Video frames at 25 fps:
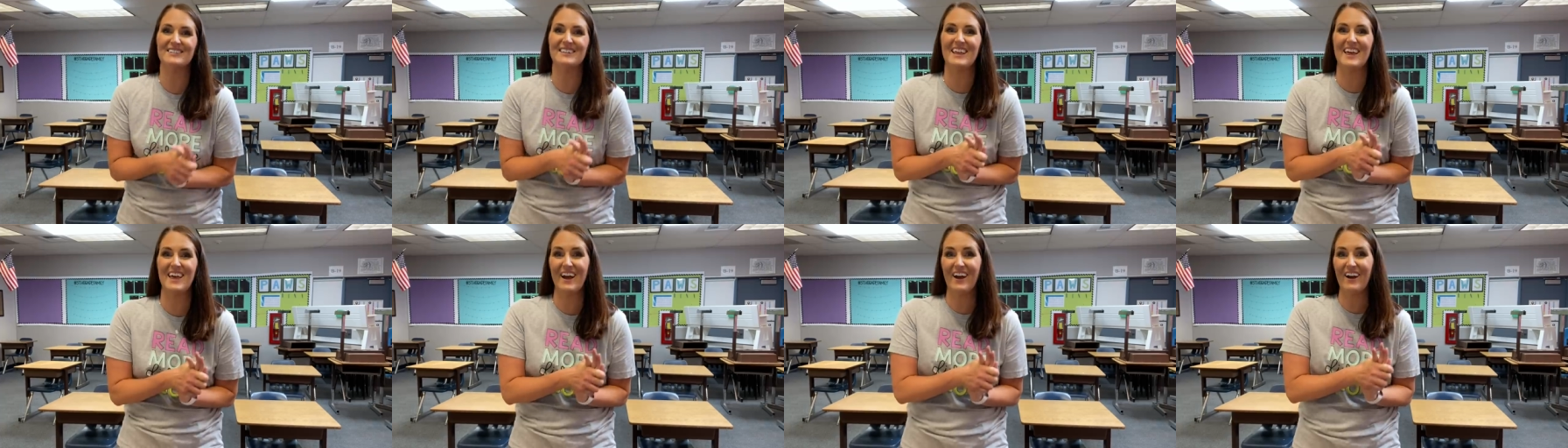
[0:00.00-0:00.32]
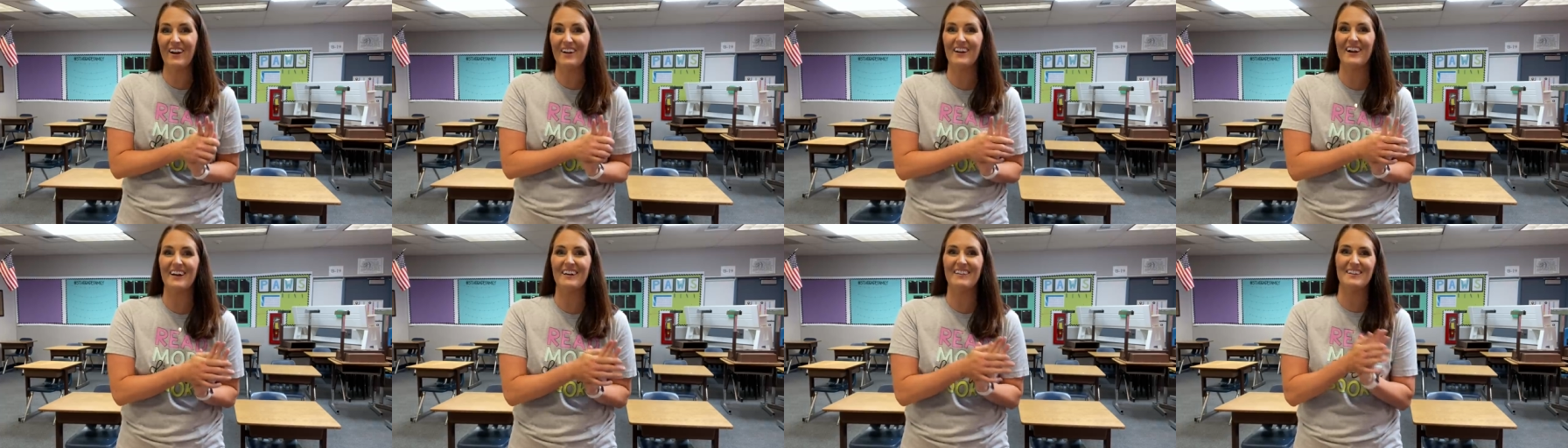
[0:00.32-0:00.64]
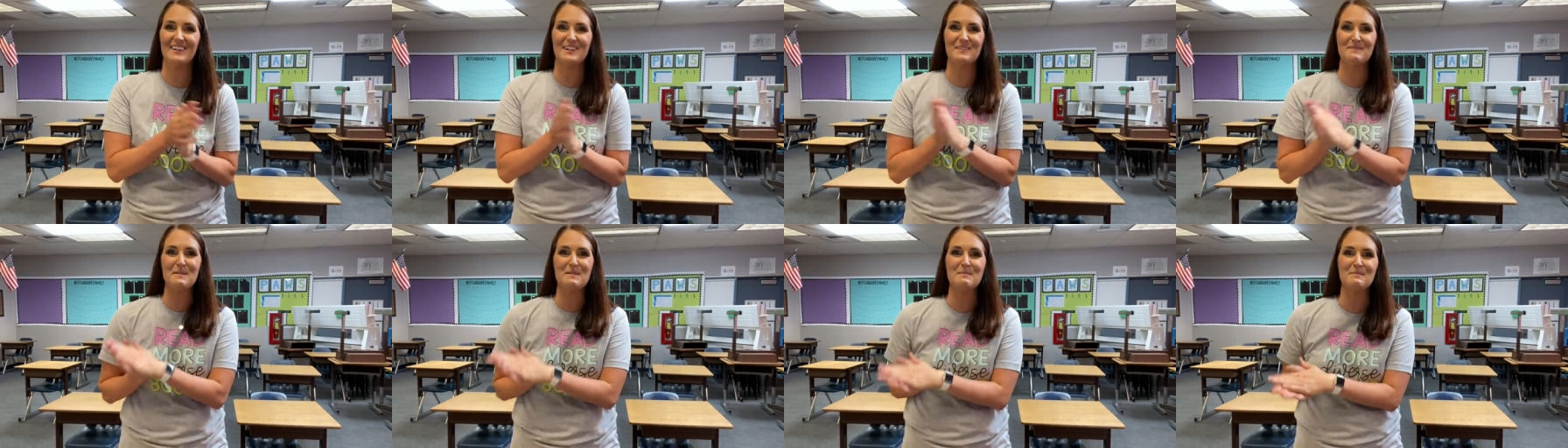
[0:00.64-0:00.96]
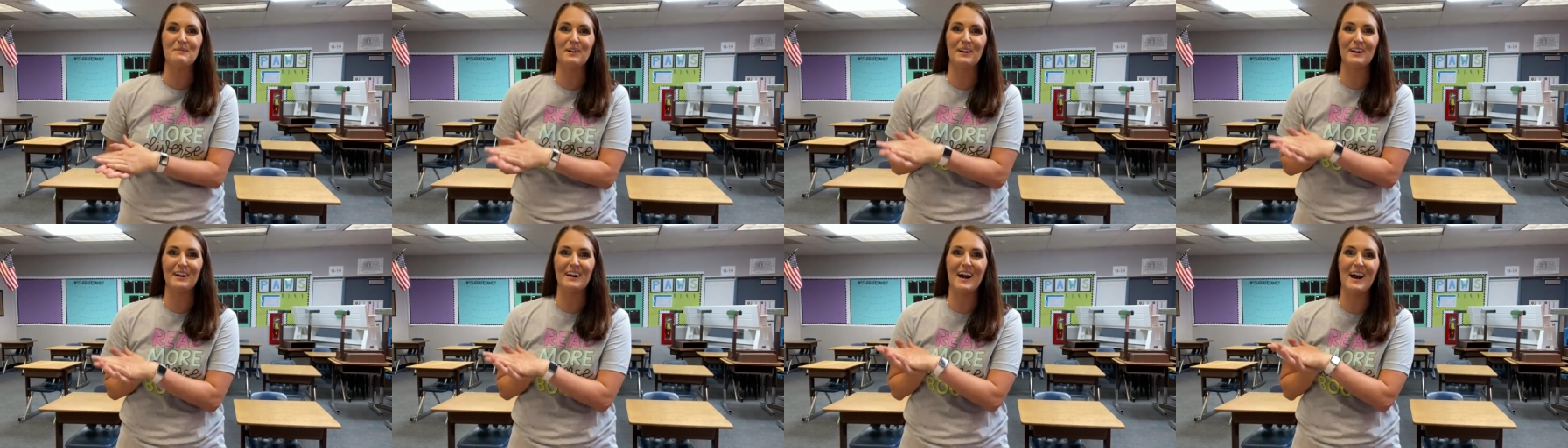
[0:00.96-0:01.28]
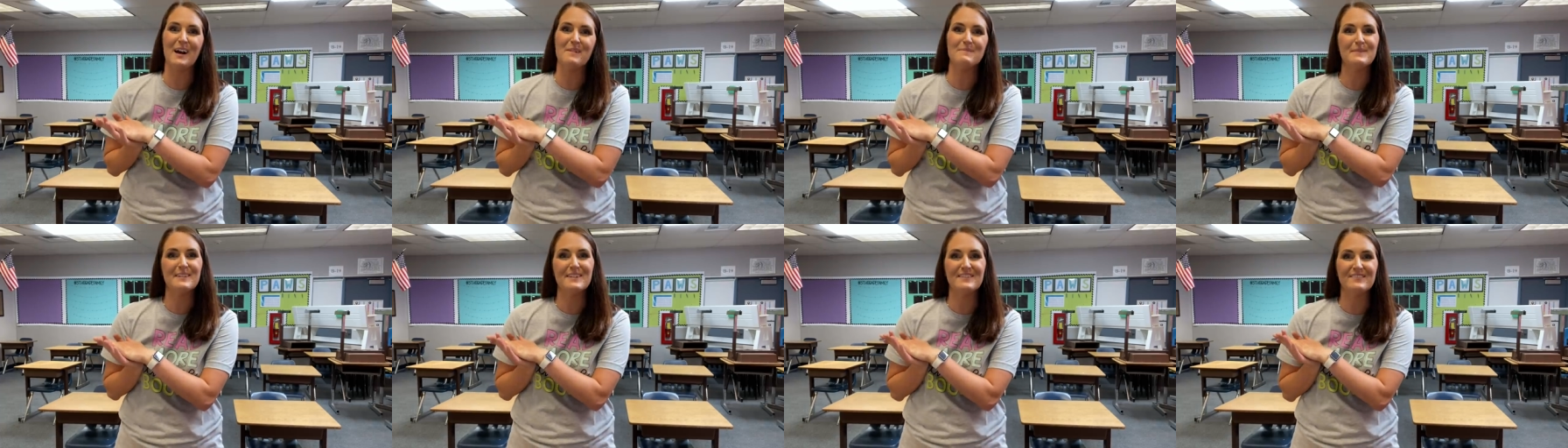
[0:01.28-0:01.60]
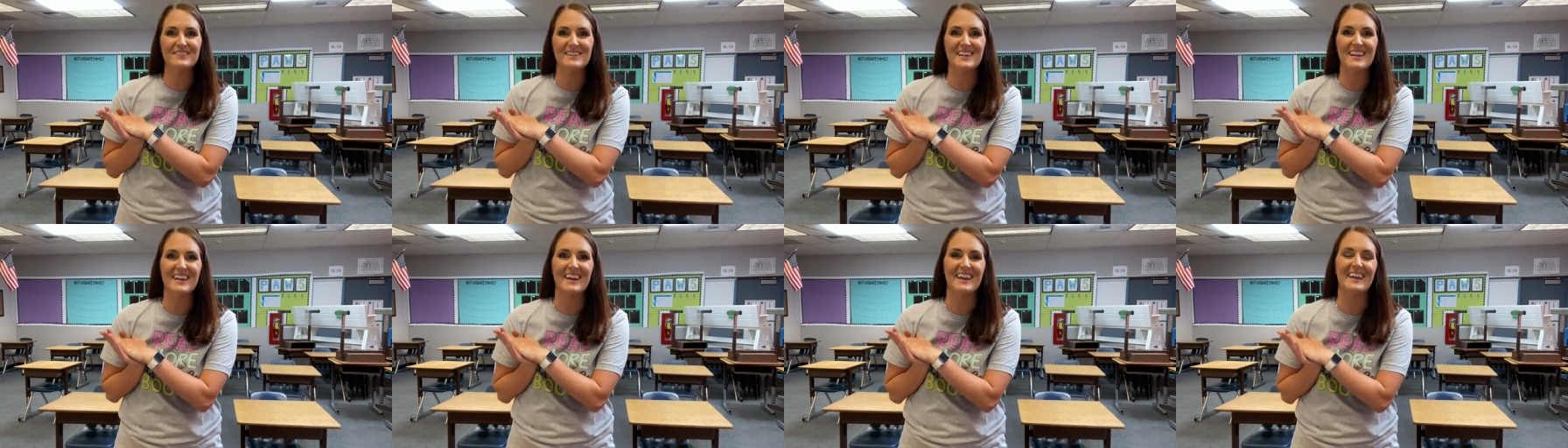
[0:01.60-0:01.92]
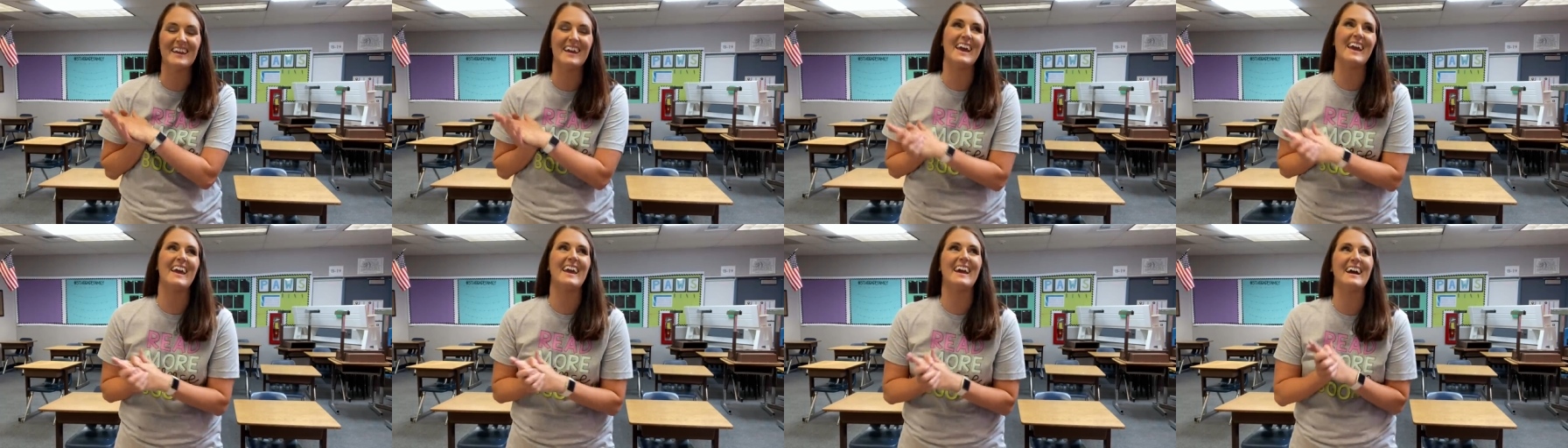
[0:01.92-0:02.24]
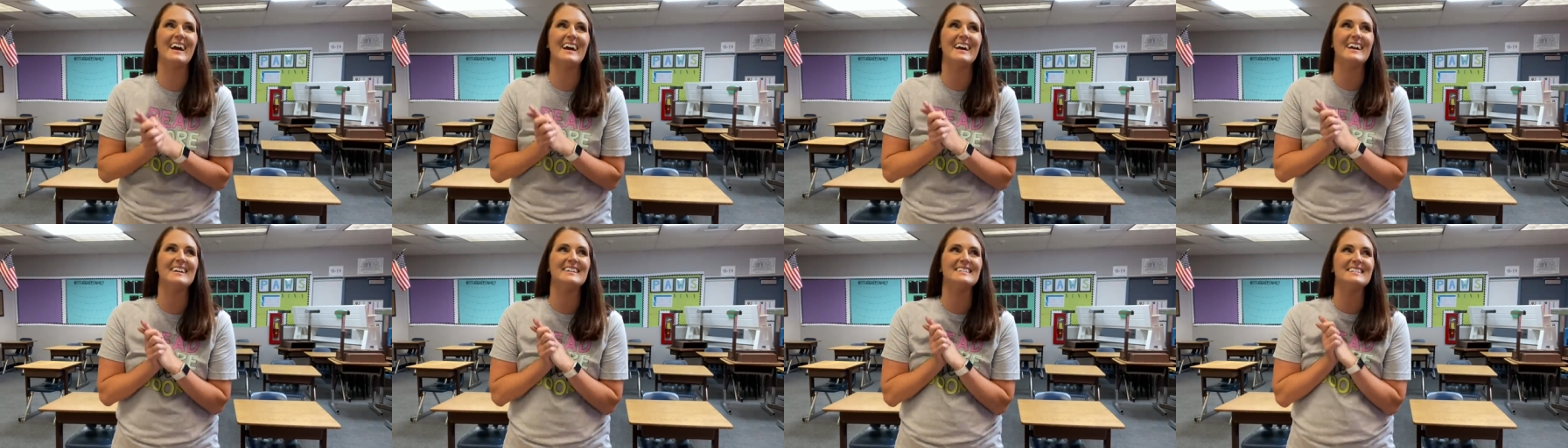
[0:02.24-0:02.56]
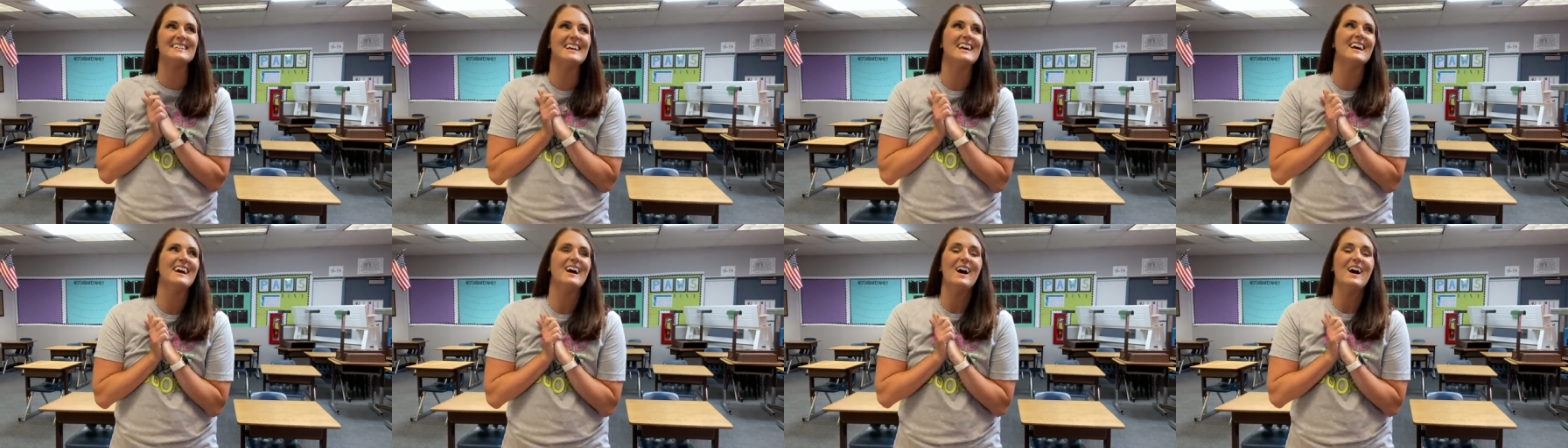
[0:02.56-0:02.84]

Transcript: They are a little bit more uplifting and